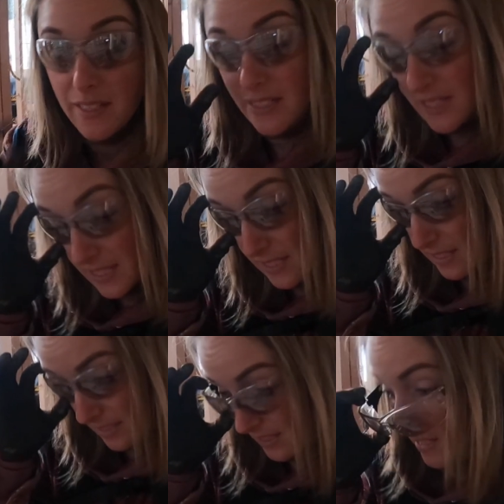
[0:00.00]
that's
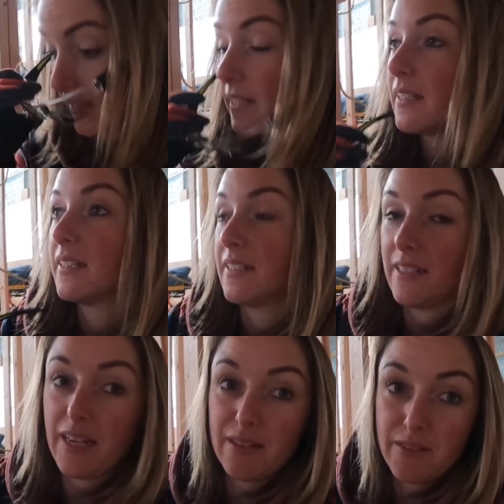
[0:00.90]

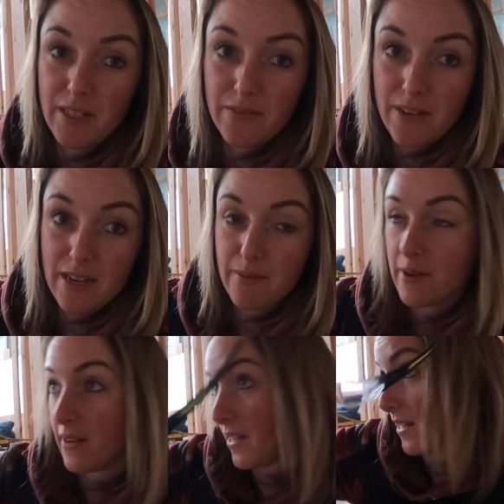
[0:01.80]
kind of terrifying
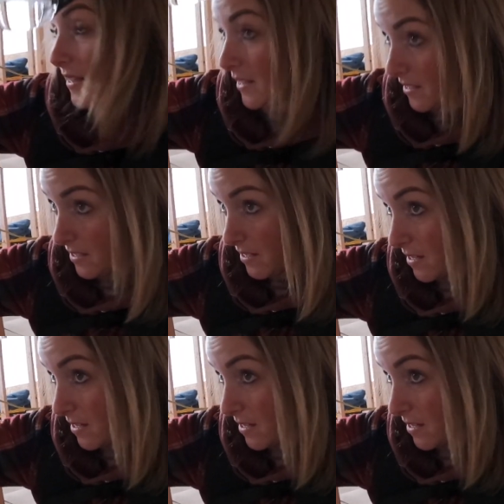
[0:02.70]
about cutting the